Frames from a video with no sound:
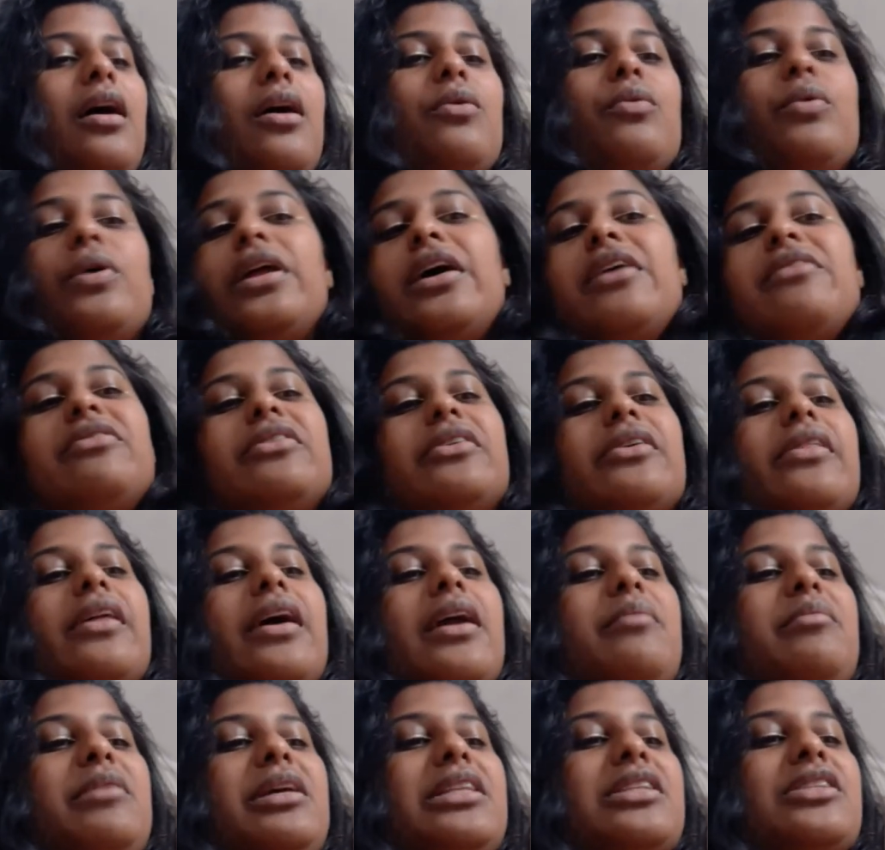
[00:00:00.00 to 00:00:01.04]
Whatever
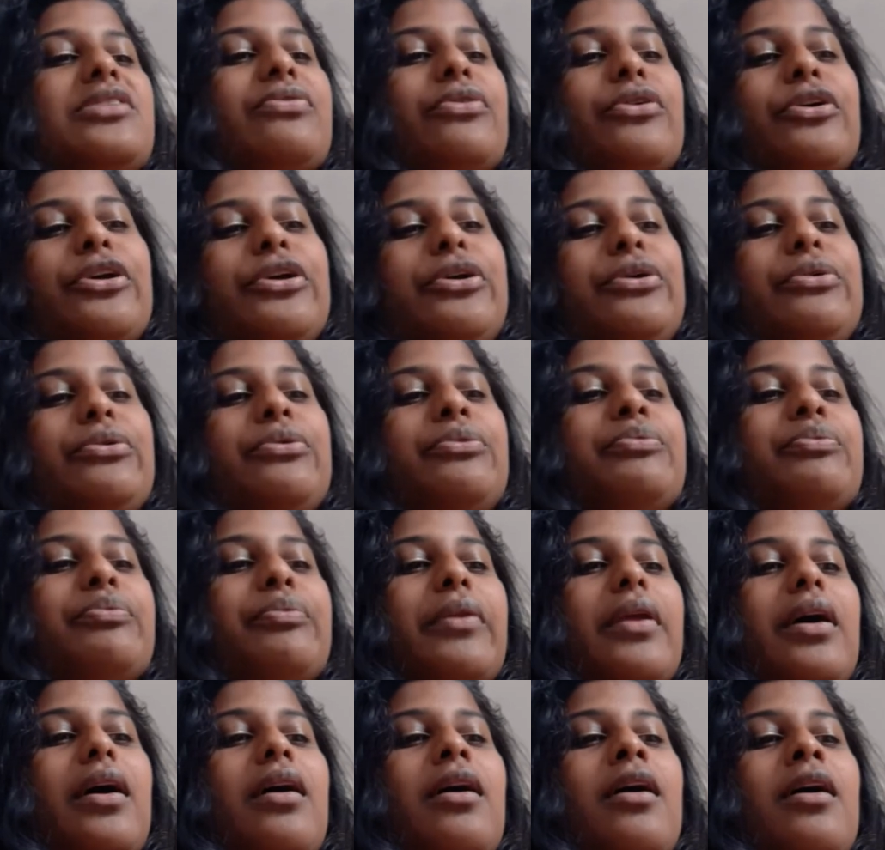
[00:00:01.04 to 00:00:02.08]
that means for you.
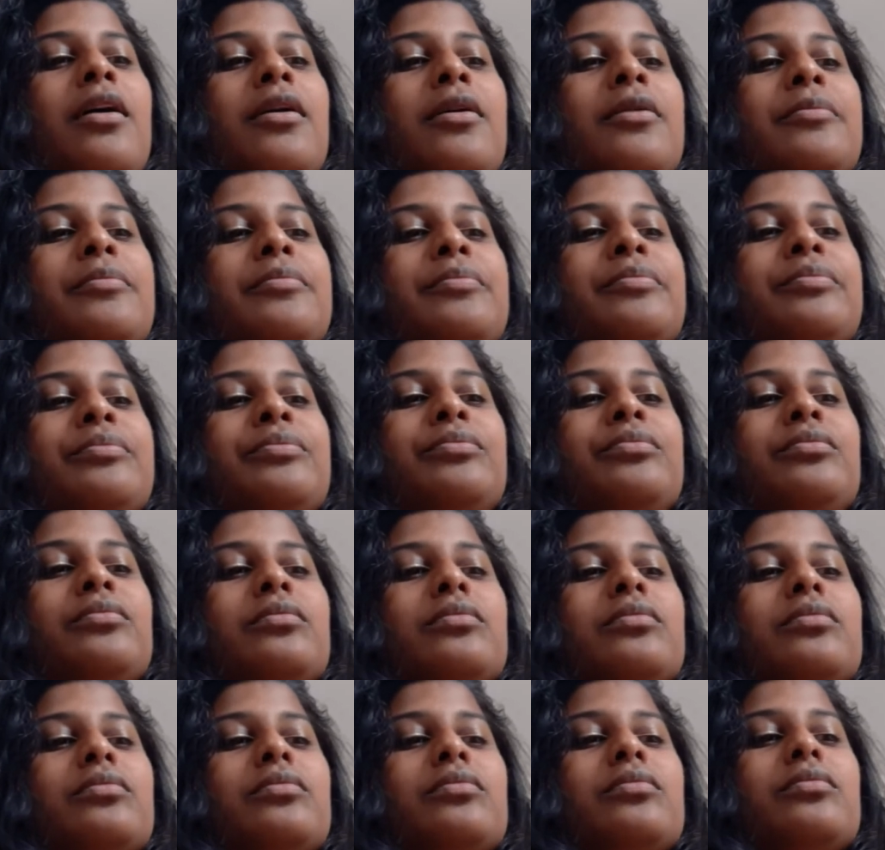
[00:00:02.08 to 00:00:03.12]

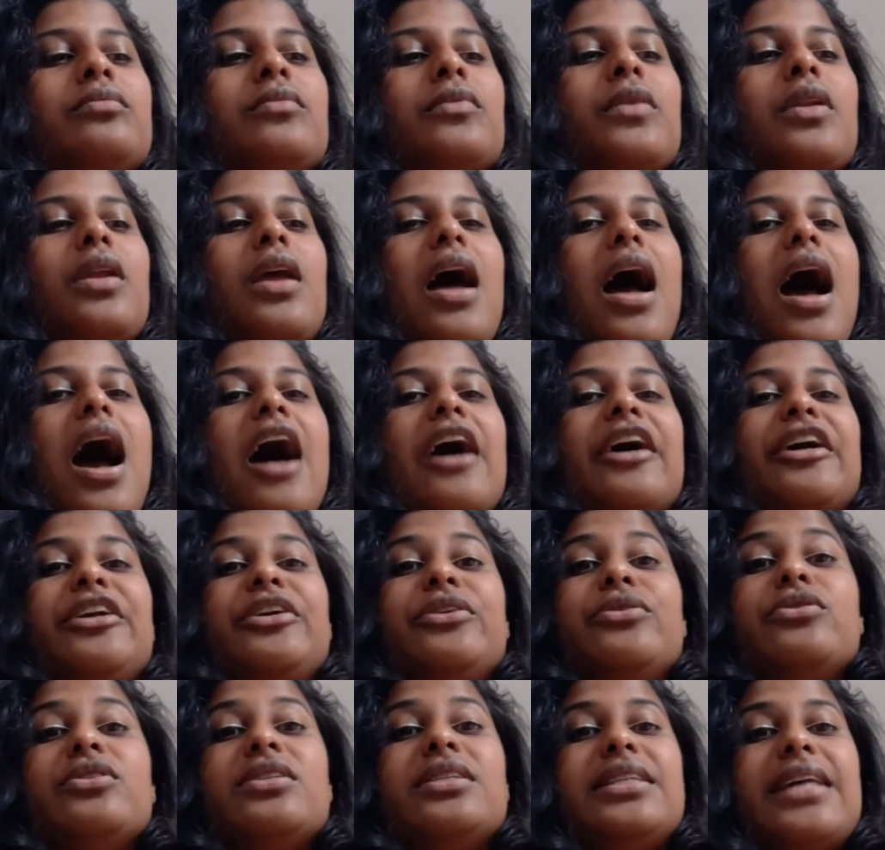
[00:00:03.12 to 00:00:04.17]
Are
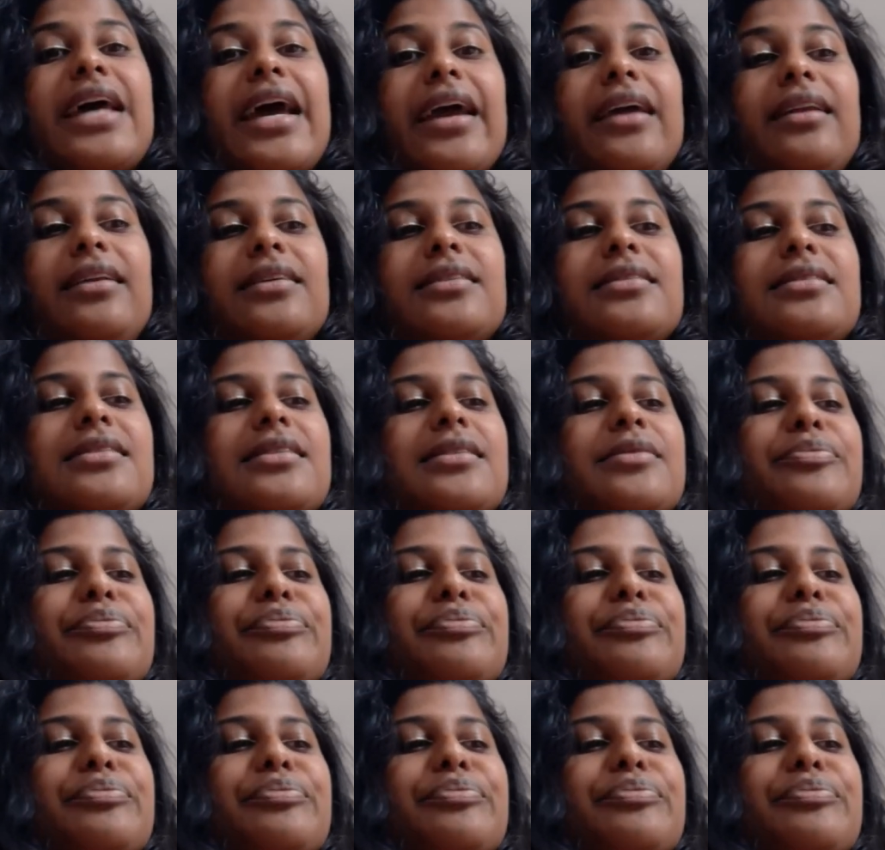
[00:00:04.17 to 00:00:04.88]
you stagnant?